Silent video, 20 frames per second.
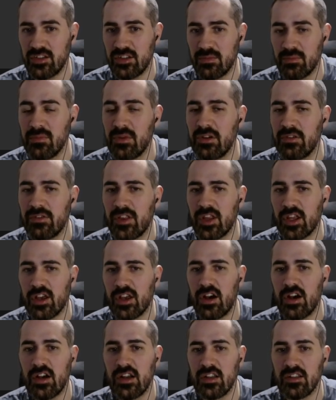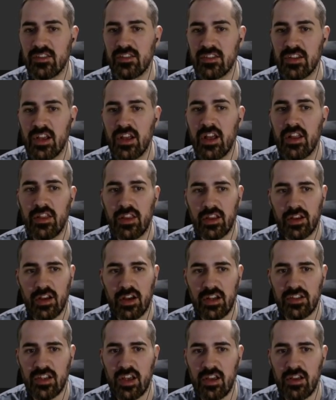to move the cards
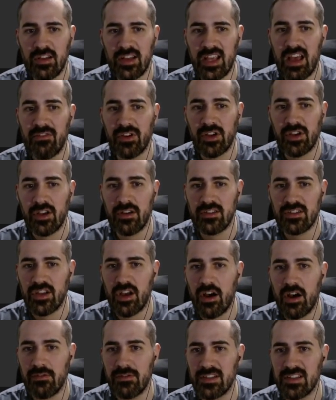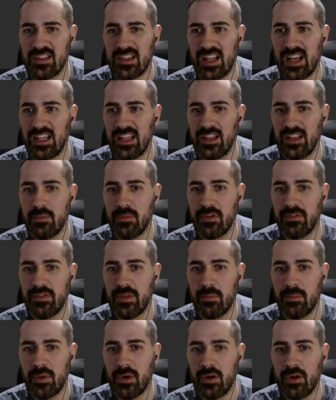are only ever going to hover slightly above the
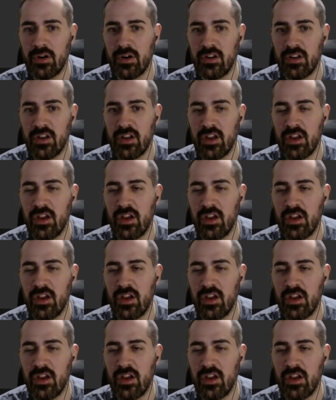board.